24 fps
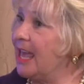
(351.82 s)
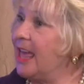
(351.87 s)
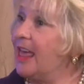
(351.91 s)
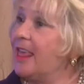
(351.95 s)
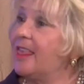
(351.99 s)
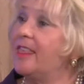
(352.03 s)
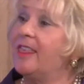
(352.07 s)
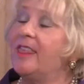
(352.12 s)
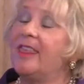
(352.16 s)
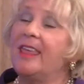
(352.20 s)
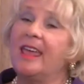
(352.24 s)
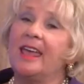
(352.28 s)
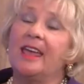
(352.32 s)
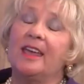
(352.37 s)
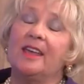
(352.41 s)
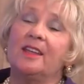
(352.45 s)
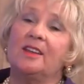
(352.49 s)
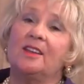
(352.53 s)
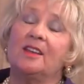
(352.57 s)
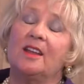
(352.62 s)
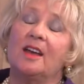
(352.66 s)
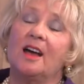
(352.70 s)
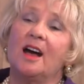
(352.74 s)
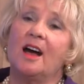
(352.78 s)

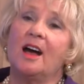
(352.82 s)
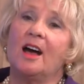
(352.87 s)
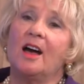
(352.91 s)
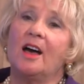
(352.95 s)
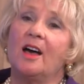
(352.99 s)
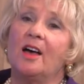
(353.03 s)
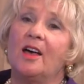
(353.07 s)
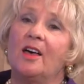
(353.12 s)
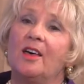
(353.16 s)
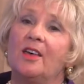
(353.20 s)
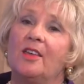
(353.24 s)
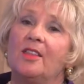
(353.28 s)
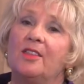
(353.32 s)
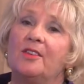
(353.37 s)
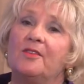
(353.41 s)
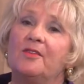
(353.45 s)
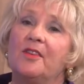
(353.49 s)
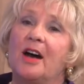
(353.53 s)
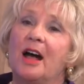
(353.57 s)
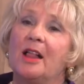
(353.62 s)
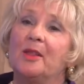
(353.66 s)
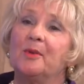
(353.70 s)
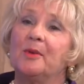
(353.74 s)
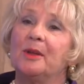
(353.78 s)
Then uh, the
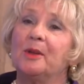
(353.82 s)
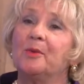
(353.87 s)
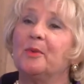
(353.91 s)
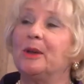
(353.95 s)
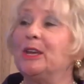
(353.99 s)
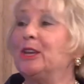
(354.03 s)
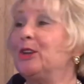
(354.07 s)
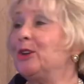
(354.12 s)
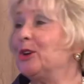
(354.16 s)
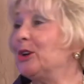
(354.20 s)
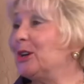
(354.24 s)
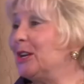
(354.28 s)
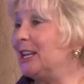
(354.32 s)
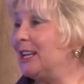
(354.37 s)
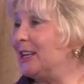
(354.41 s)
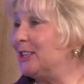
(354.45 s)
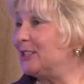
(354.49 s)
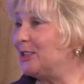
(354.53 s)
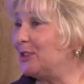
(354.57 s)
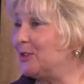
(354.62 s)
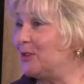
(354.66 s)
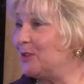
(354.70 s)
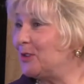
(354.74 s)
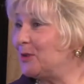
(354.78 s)
following week, you're going to
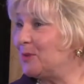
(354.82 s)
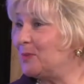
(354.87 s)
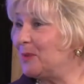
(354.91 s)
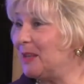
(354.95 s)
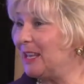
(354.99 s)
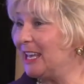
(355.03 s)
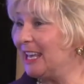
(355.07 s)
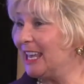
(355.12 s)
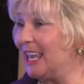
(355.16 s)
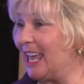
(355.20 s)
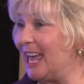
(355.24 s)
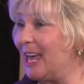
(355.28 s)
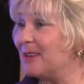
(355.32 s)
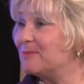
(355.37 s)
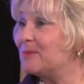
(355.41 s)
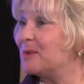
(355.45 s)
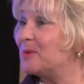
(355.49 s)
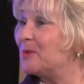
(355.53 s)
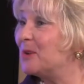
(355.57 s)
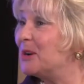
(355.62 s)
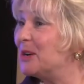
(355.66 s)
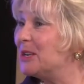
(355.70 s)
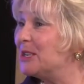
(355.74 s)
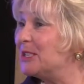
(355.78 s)
interview me again, but
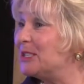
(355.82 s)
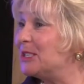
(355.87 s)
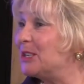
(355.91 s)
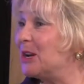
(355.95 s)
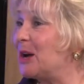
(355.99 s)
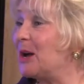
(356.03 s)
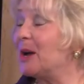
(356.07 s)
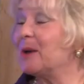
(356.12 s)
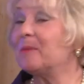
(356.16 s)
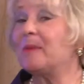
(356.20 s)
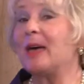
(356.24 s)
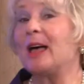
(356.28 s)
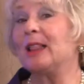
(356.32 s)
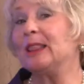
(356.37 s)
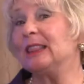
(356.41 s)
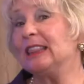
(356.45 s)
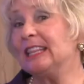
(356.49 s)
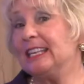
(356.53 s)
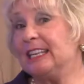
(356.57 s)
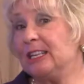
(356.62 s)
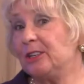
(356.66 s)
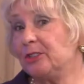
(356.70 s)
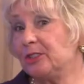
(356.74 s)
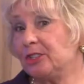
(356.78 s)
we're going to talk about
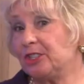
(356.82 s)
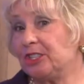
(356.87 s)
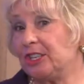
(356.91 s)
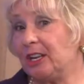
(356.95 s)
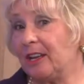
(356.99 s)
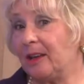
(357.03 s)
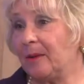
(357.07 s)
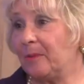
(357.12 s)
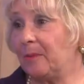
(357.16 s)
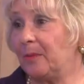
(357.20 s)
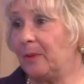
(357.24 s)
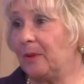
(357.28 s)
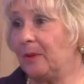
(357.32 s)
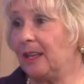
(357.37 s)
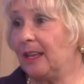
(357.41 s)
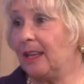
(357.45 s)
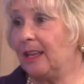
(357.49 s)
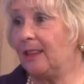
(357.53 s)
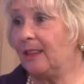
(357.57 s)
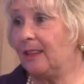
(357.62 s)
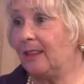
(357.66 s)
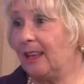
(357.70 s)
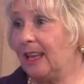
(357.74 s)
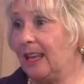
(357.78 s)
leadership
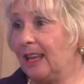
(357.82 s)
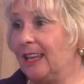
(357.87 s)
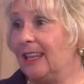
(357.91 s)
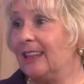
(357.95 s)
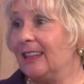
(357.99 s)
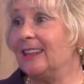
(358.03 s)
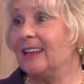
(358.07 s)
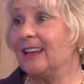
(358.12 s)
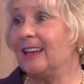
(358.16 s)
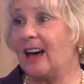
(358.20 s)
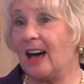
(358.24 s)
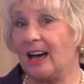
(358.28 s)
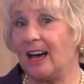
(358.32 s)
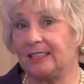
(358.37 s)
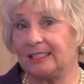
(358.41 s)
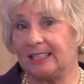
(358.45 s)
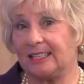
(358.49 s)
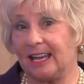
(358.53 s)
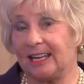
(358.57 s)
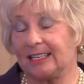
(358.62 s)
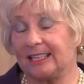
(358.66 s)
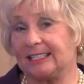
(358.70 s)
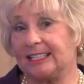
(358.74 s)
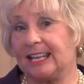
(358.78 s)
in, in the
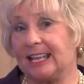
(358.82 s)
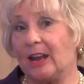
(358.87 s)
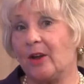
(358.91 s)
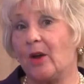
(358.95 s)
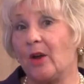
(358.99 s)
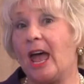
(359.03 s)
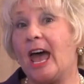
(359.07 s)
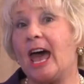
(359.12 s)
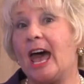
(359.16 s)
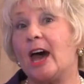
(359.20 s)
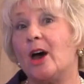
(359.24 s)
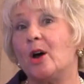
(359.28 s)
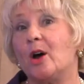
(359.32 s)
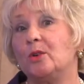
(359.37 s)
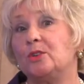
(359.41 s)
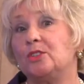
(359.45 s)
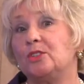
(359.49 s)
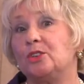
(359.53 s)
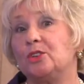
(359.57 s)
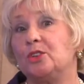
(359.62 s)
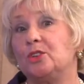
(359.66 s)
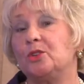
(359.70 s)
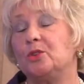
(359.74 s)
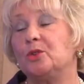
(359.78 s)
contact center. How
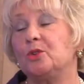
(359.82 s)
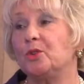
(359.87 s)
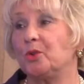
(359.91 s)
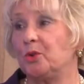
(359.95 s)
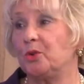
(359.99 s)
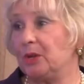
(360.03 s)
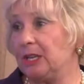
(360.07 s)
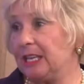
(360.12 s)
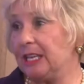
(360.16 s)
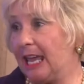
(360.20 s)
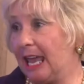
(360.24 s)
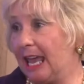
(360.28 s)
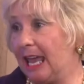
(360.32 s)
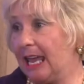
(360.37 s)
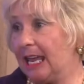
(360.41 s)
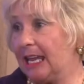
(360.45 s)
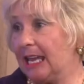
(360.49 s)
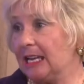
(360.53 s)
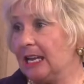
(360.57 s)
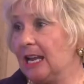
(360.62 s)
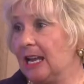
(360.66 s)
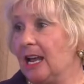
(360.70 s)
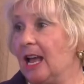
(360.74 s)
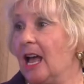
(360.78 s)
do you
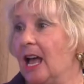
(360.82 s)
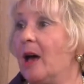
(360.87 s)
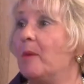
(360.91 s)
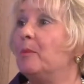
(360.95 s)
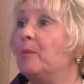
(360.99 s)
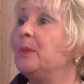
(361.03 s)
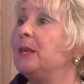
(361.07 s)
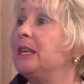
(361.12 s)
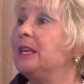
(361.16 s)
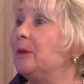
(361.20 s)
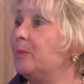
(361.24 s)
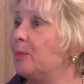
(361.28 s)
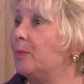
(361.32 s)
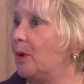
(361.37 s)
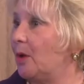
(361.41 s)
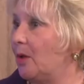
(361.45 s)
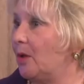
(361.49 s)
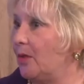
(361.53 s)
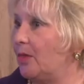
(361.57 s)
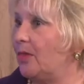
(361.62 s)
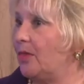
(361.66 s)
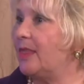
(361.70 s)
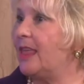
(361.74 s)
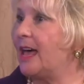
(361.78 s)
create
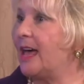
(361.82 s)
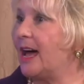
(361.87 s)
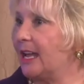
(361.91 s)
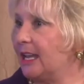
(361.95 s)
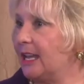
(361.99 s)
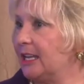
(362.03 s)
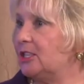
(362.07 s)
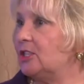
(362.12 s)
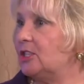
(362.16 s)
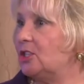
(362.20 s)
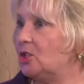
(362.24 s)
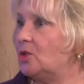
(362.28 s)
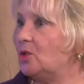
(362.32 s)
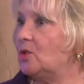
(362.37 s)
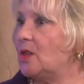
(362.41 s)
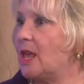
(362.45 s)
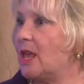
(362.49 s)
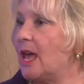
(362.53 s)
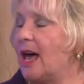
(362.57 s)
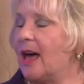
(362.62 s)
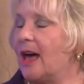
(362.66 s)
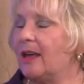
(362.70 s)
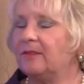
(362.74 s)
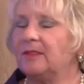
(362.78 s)
people that can do
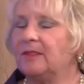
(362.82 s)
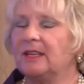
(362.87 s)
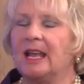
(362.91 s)
that?